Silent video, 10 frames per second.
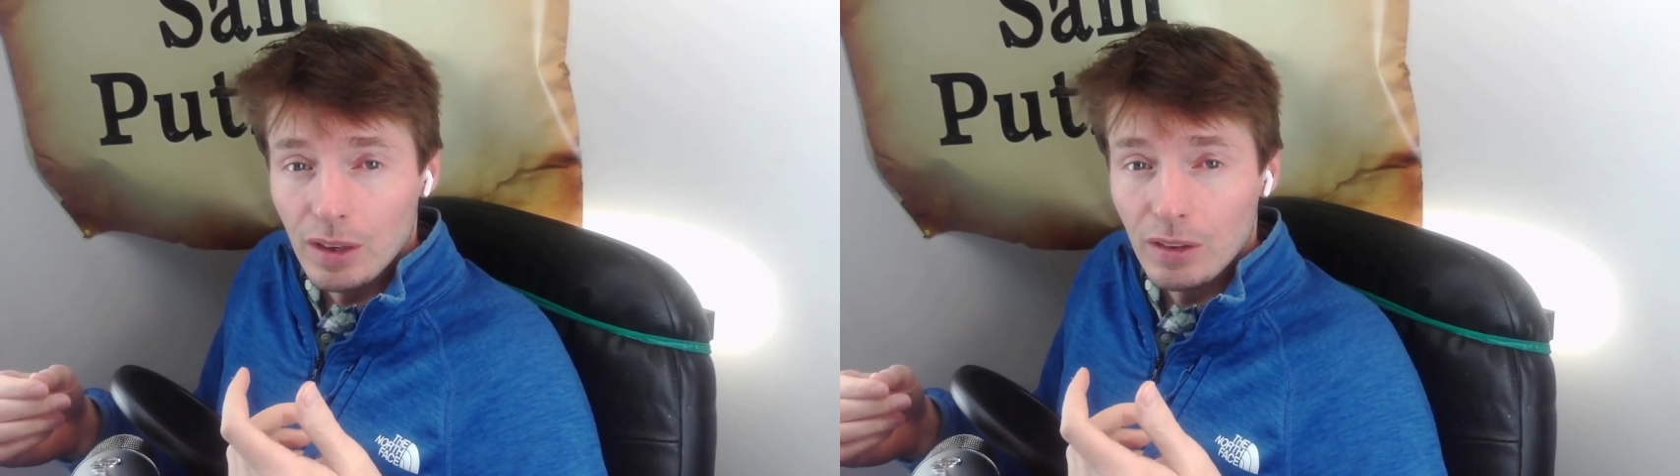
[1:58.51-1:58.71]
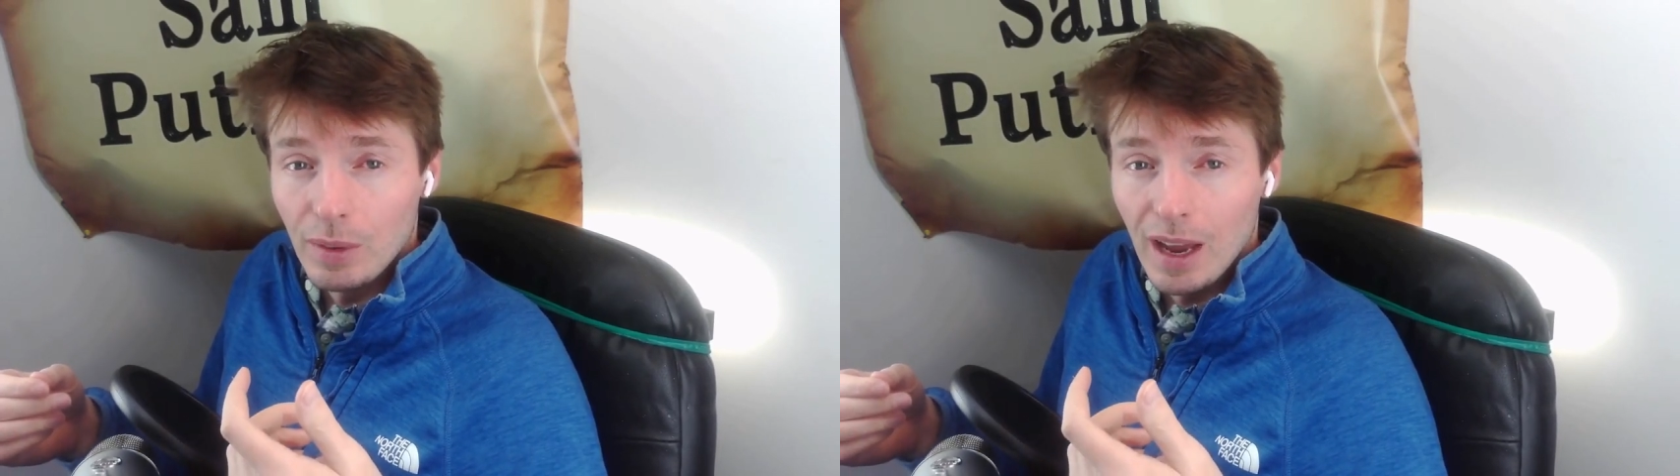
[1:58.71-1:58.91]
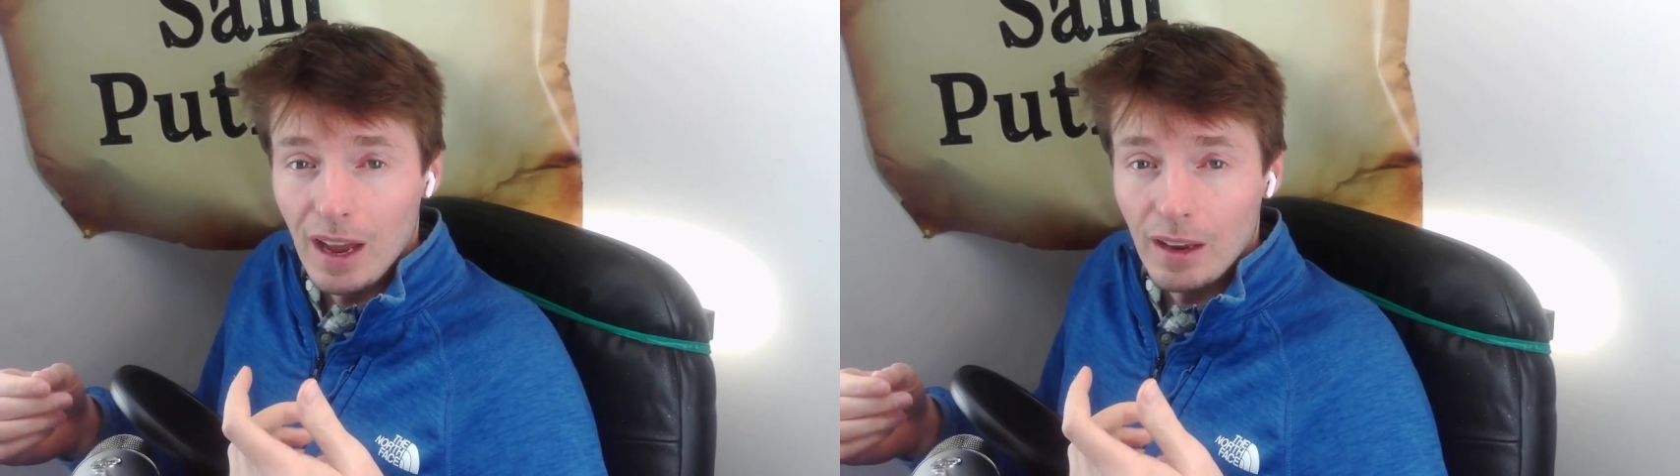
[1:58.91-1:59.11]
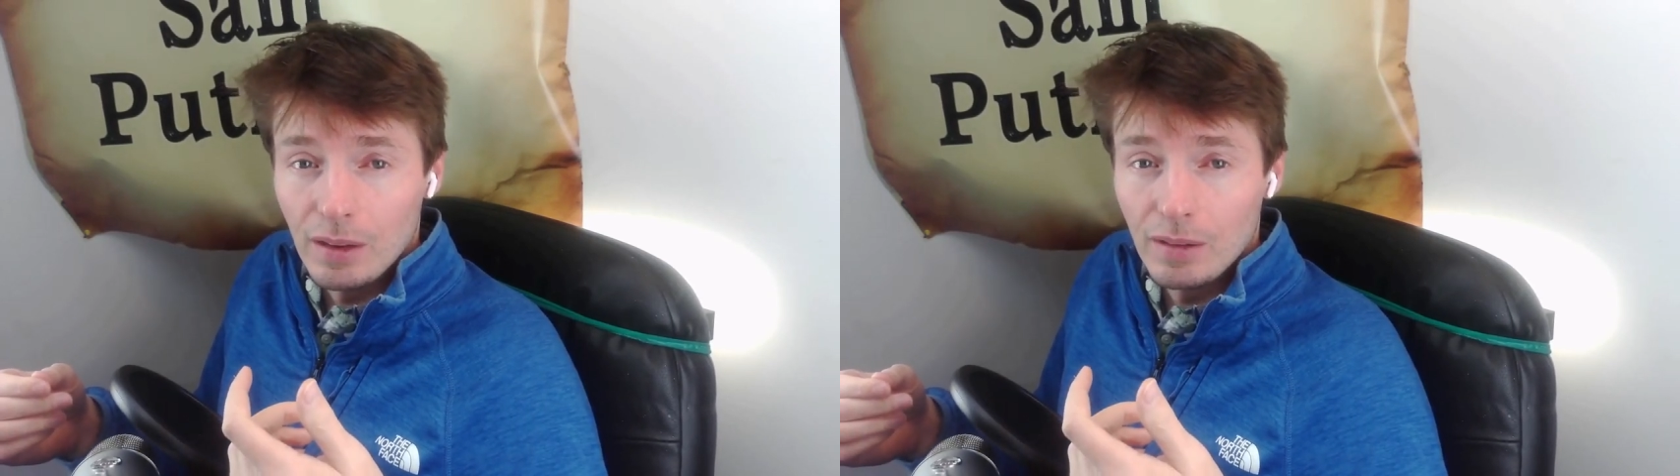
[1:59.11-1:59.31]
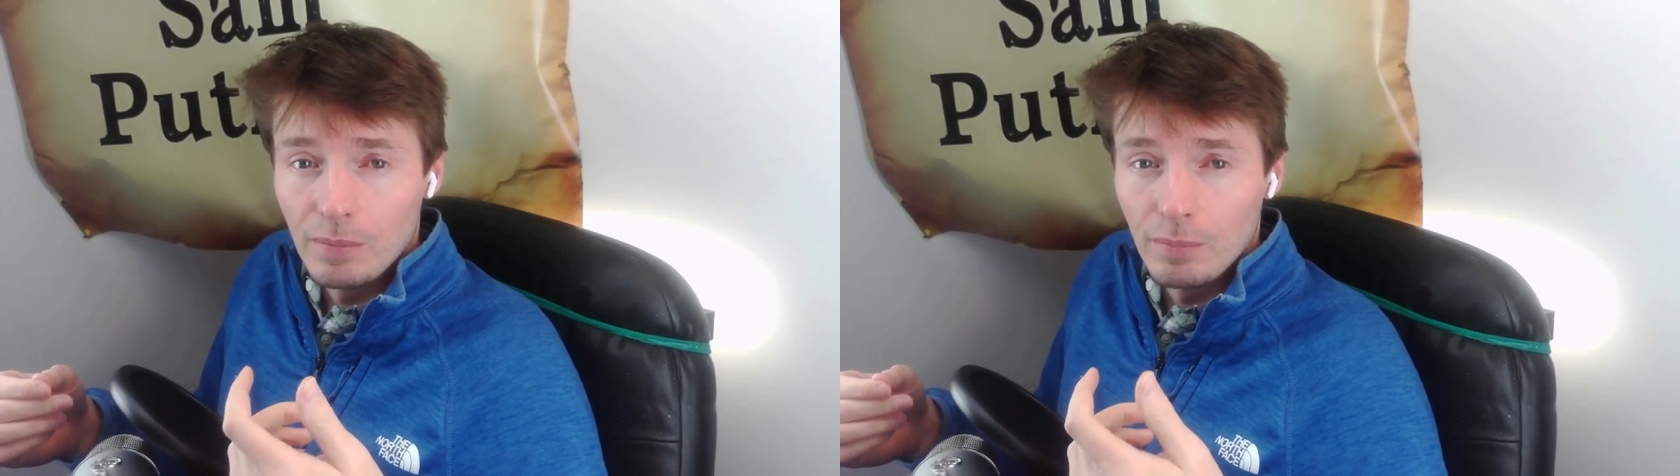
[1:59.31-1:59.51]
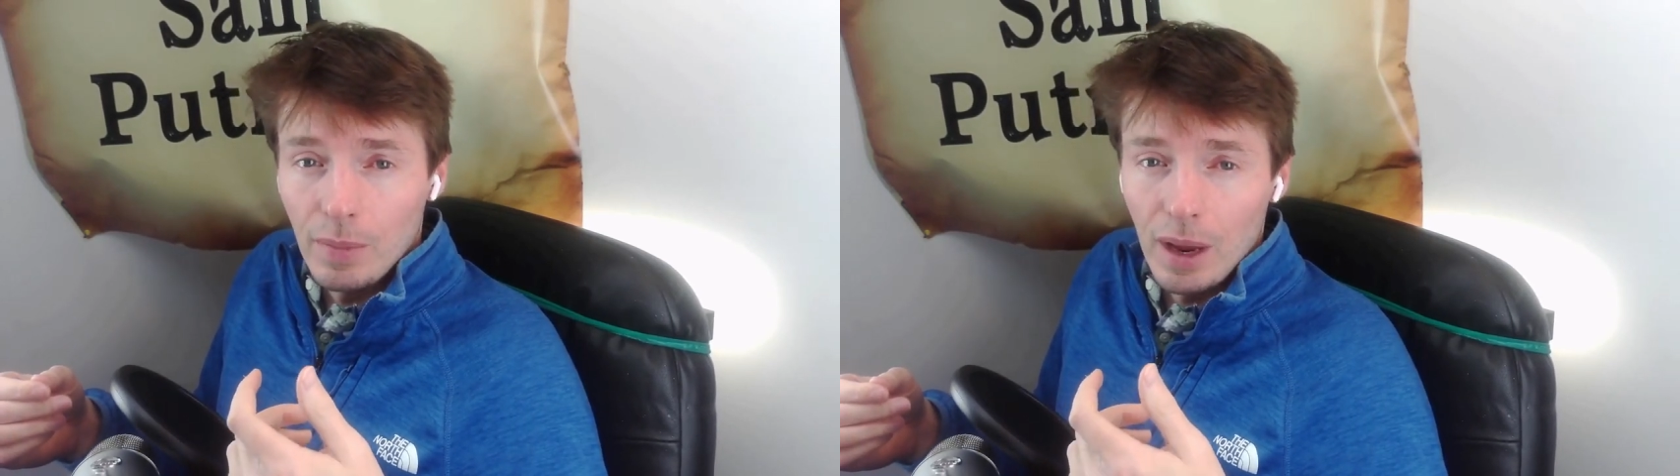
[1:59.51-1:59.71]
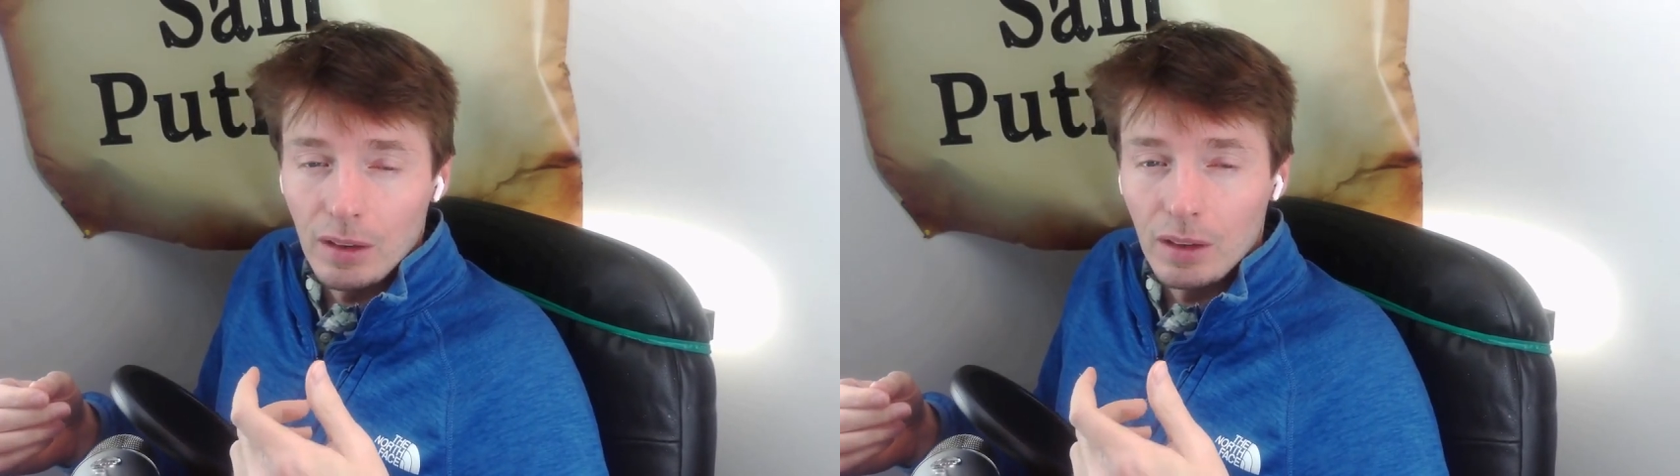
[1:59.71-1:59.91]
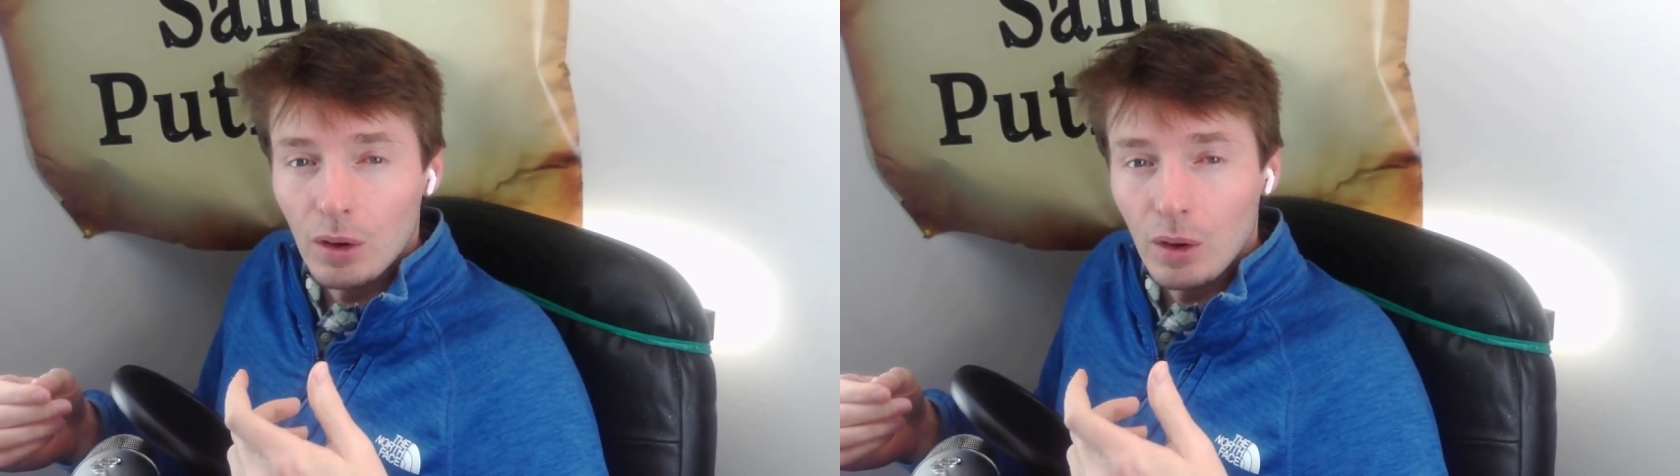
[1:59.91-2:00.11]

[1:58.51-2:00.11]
on his back, bots and